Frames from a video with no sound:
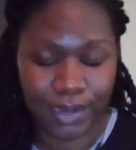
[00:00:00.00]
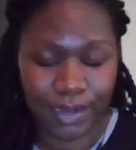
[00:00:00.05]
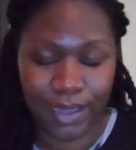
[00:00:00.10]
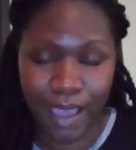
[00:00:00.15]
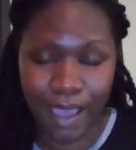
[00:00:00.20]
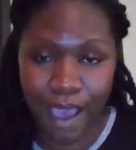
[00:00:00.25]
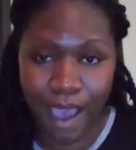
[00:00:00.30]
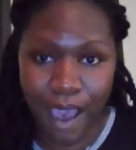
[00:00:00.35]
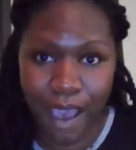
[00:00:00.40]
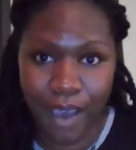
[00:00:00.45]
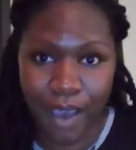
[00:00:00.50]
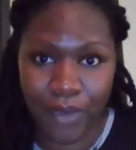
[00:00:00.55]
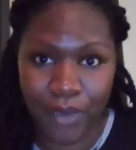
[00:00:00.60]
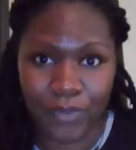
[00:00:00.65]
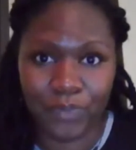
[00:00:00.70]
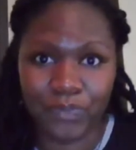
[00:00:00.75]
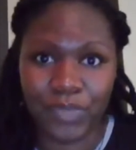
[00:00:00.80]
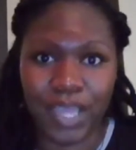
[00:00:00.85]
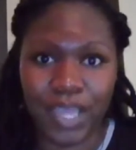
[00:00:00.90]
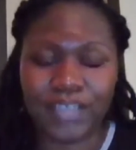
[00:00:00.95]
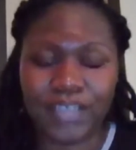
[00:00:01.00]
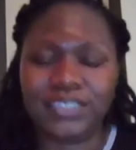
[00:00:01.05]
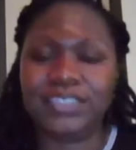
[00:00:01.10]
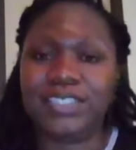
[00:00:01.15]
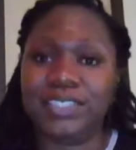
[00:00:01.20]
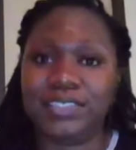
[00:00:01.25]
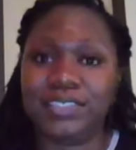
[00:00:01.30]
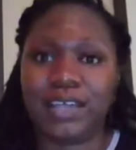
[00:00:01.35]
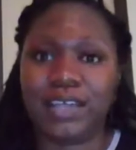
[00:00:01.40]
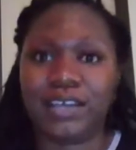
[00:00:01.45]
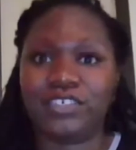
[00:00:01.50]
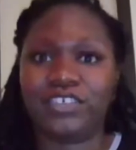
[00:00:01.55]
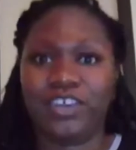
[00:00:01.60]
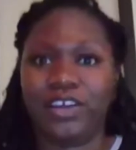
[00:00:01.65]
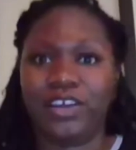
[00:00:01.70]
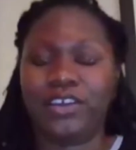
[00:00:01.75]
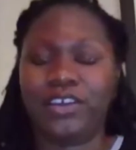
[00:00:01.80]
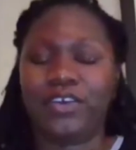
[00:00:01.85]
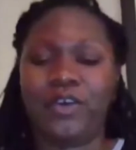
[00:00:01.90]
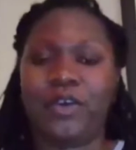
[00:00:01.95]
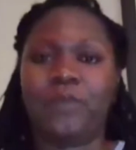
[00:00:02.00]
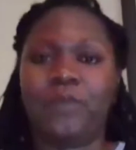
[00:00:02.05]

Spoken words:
detox your underarm.